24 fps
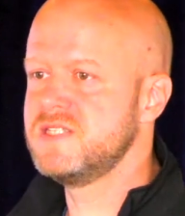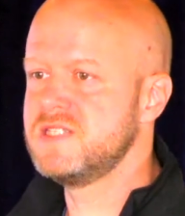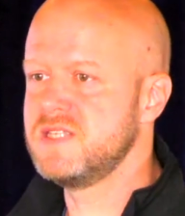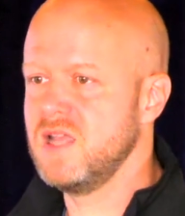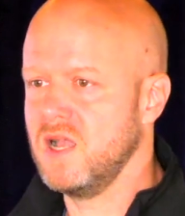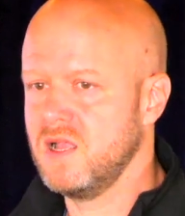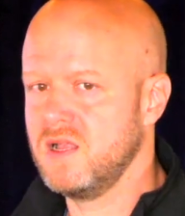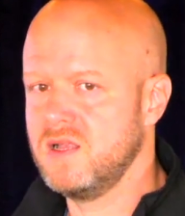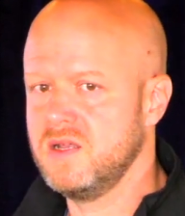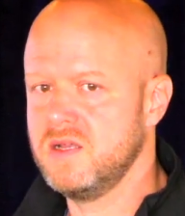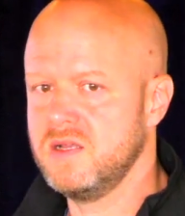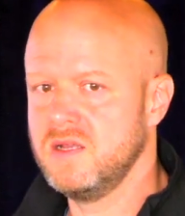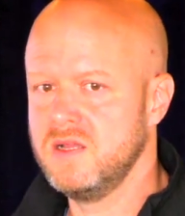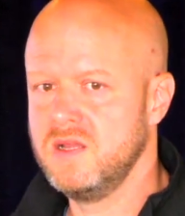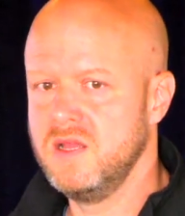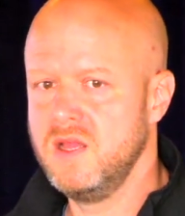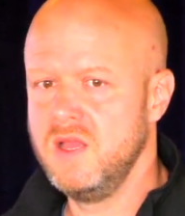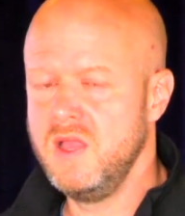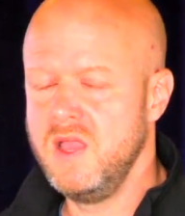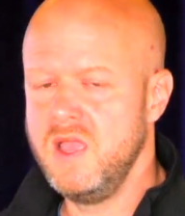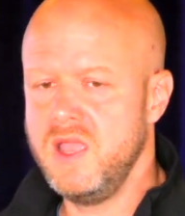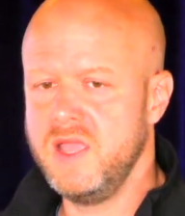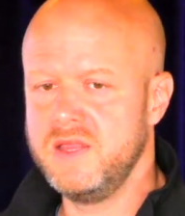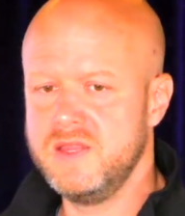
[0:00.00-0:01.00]
suck.
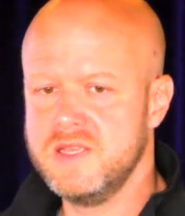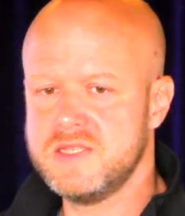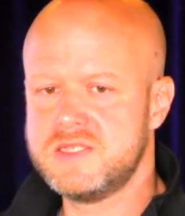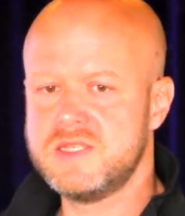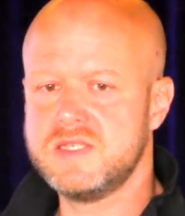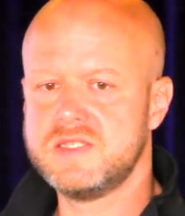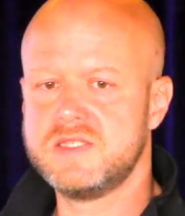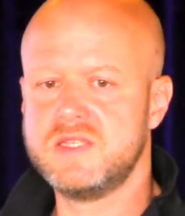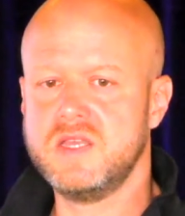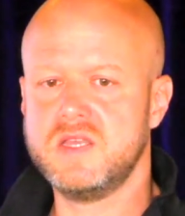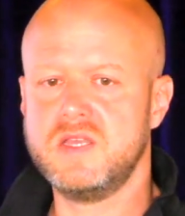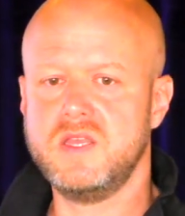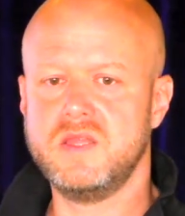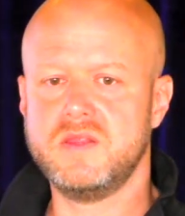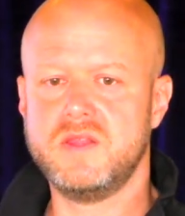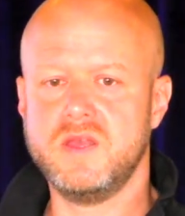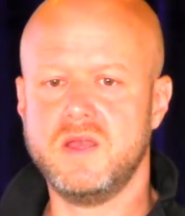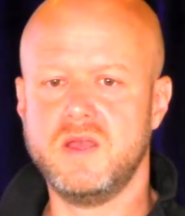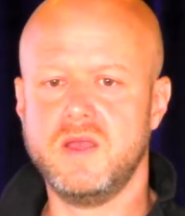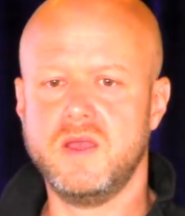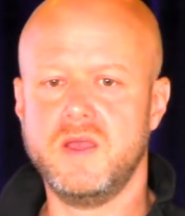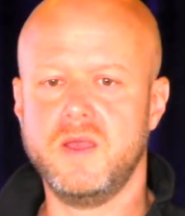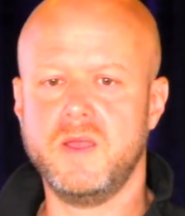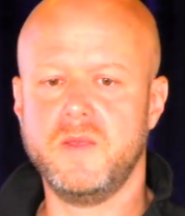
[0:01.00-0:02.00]
And this is
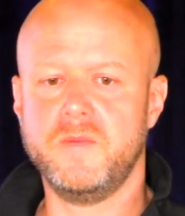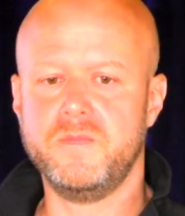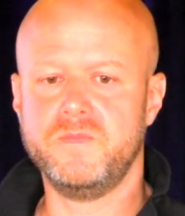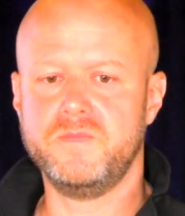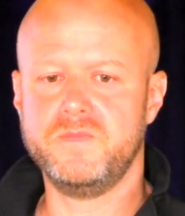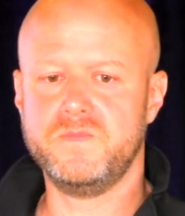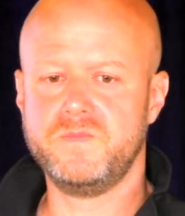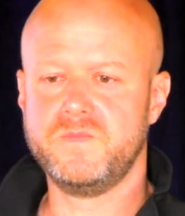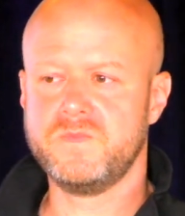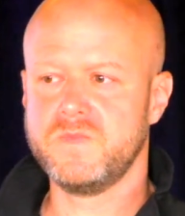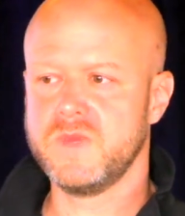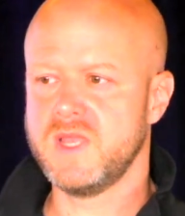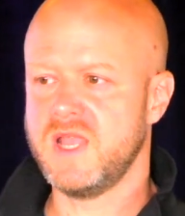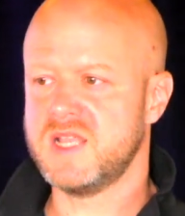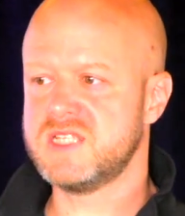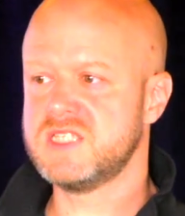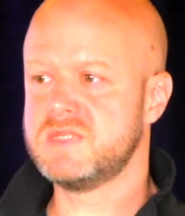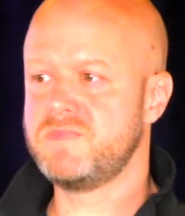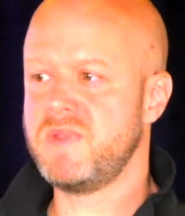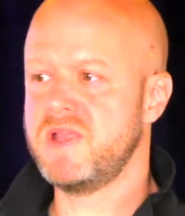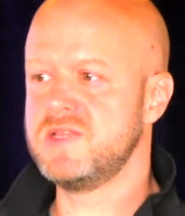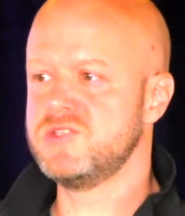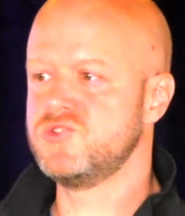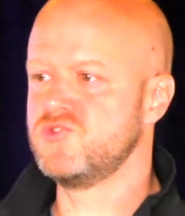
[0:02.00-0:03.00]
the
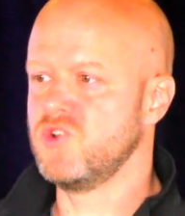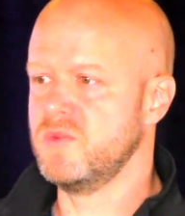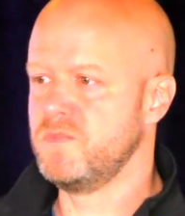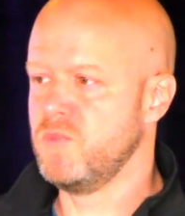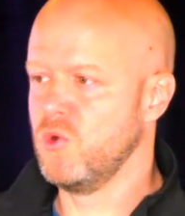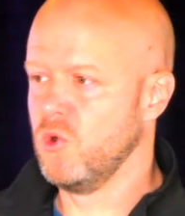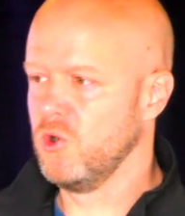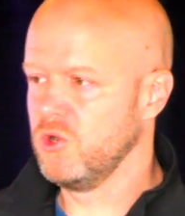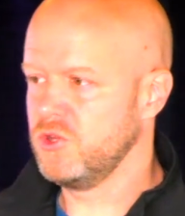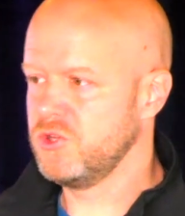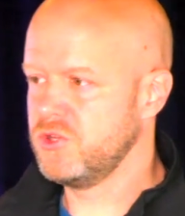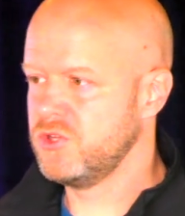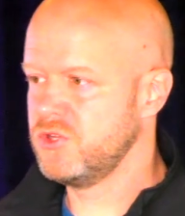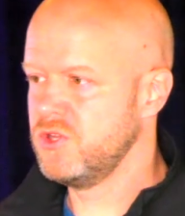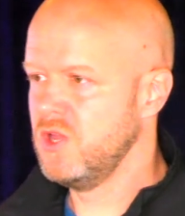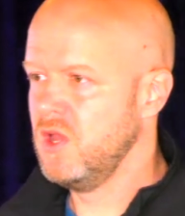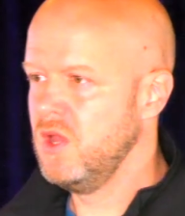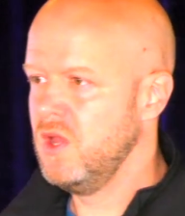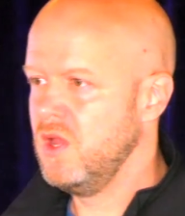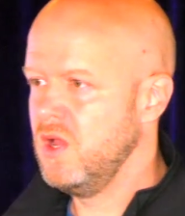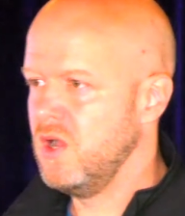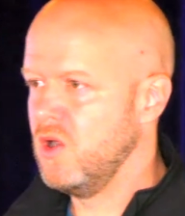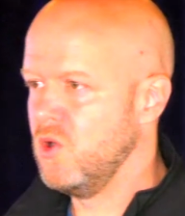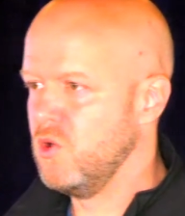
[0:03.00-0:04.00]
expense report
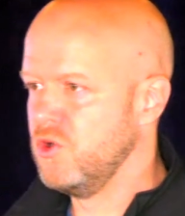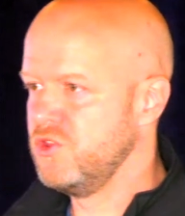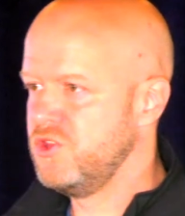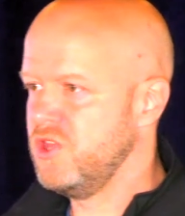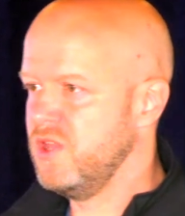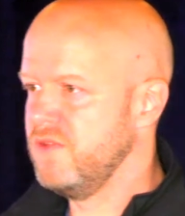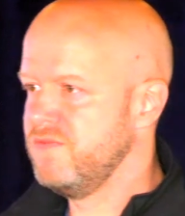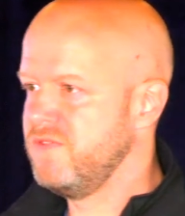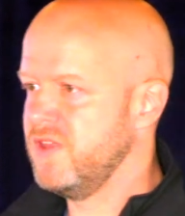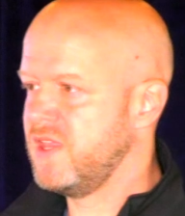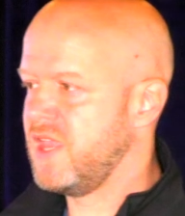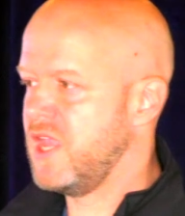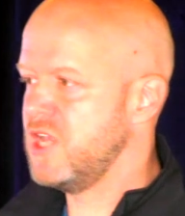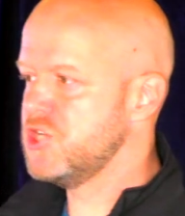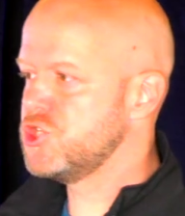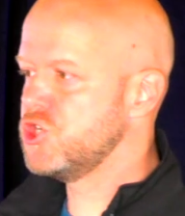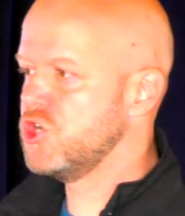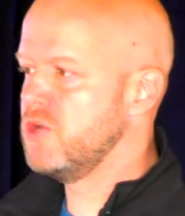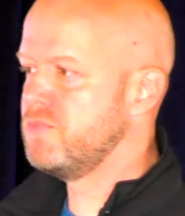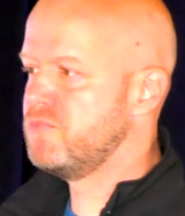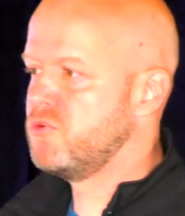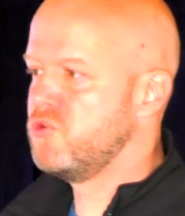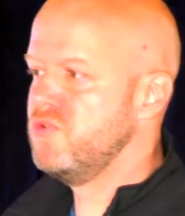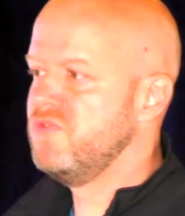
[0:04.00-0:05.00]
or the
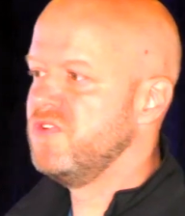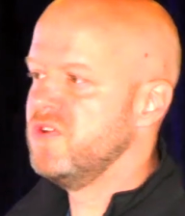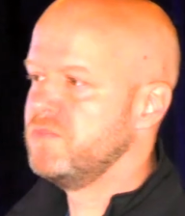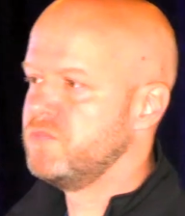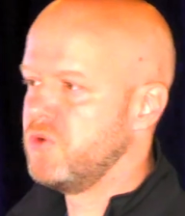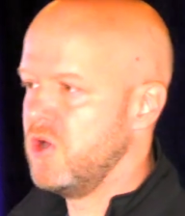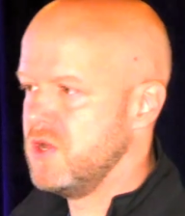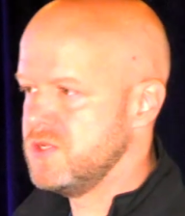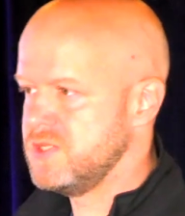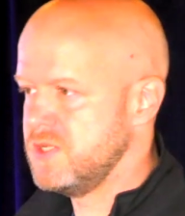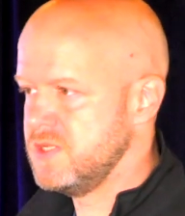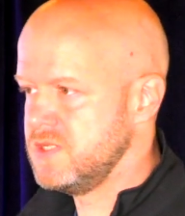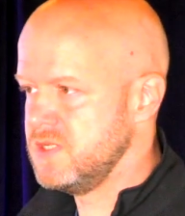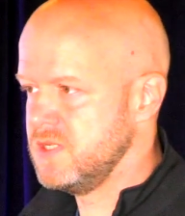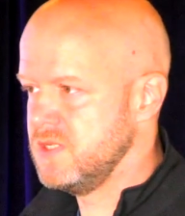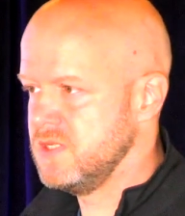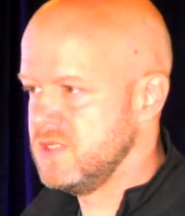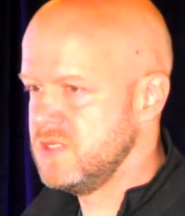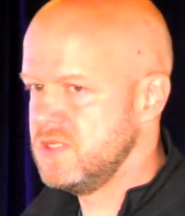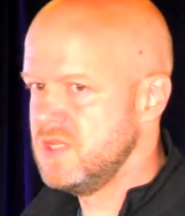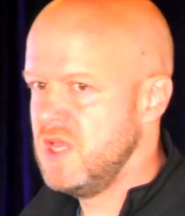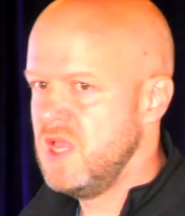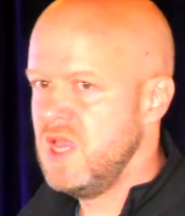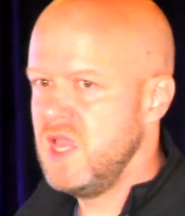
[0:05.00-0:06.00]
vacation approval
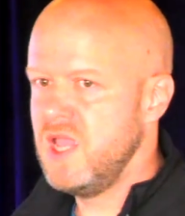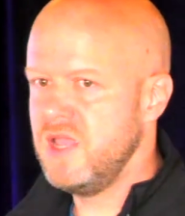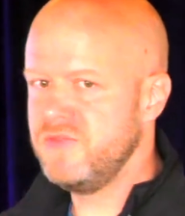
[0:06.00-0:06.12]
processes.